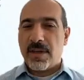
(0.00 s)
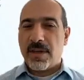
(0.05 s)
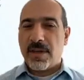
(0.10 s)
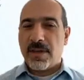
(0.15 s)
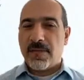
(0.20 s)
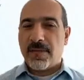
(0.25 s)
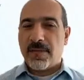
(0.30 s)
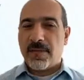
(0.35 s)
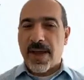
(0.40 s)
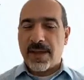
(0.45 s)

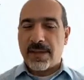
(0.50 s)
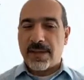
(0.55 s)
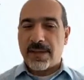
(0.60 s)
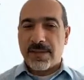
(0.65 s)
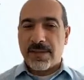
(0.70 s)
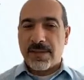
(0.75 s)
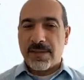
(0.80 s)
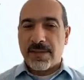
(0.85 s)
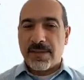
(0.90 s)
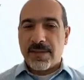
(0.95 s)
In fact,
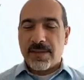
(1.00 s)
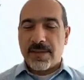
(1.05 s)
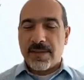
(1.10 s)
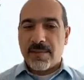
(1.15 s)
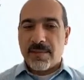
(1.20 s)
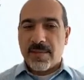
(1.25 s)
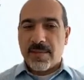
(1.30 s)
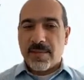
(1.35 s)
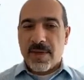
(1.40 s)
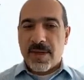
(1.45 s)

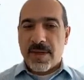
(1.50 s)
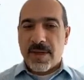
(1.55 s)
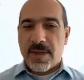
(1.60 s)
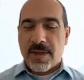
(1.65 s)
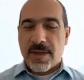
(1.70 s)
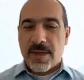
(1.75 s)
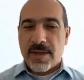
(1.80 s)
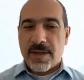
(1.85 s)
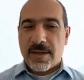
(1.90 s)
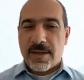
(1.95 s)

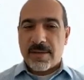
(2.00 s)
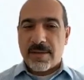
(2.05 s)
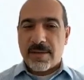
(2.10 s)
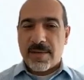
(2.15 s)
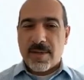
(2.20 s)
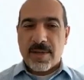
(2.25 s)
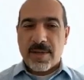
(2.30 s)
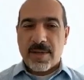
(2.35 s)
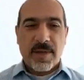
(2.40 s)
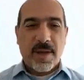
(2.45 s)

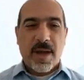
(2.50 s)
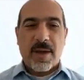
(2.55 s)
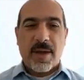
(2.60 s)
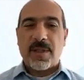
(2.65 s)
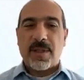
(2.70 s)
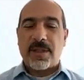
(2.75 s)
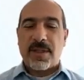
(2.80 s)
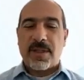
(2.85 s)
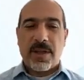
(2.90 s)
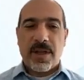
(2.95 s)
in
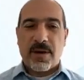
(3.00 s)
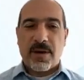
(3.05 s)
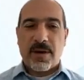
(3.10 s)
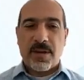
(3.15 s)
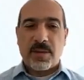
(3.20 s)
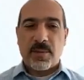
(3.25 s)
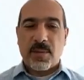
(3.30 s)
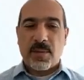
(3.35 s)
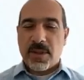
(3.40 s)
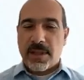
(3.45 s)
common
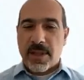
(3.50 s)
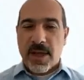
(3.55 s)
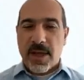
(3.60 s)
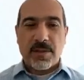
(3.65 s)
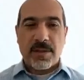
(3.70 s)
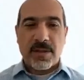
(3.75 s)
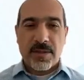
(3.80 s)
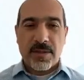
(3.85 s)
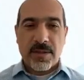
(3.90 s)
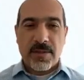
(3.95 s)
scenarios with
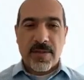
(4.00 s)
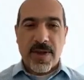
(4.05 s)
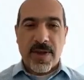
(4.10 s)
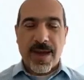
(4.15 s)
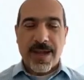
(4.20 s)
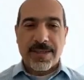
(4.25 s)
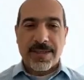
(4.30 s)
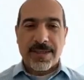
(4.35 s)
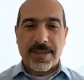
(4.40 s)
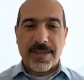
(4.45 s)
thousands of
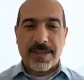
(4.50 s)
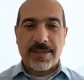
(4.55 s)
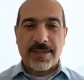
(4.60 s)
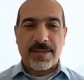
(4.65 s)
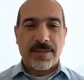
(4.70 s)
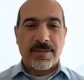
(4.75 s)
assets,